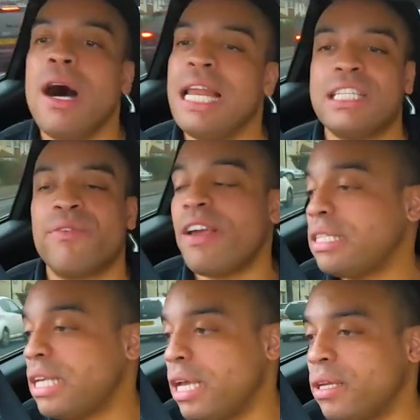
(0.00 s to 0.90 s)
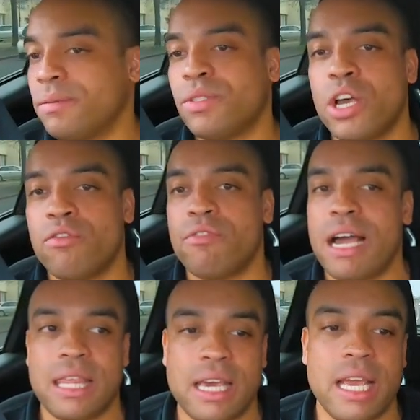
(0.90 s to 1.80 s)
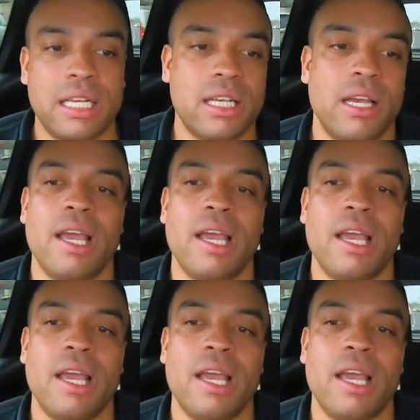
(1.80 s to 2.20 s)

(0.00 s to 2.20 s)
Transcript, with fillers: let's face it, turn right, third exit.